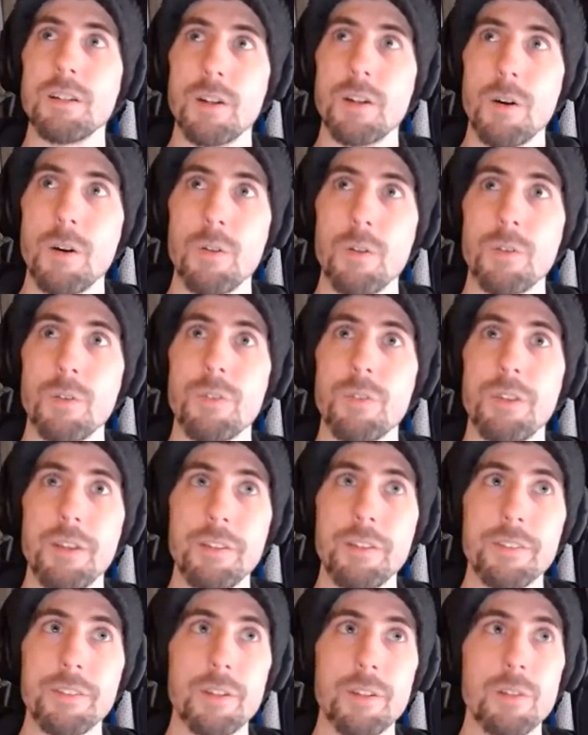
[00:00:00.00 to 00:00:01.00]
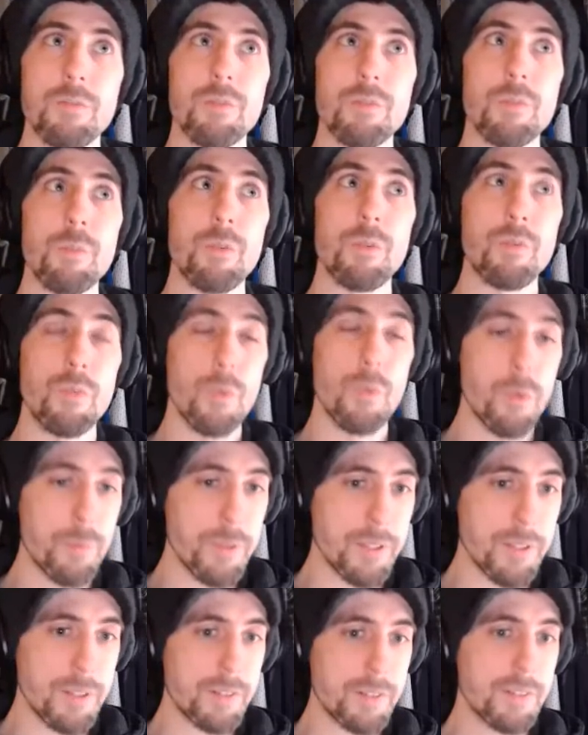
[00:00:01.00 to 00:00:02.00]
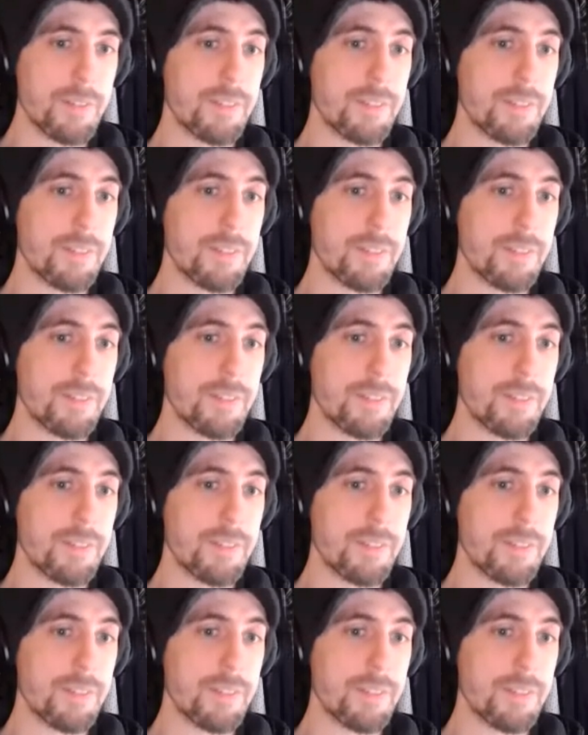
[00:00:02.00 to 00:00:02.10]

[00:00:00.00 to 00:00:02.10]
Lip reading: all things come from a formula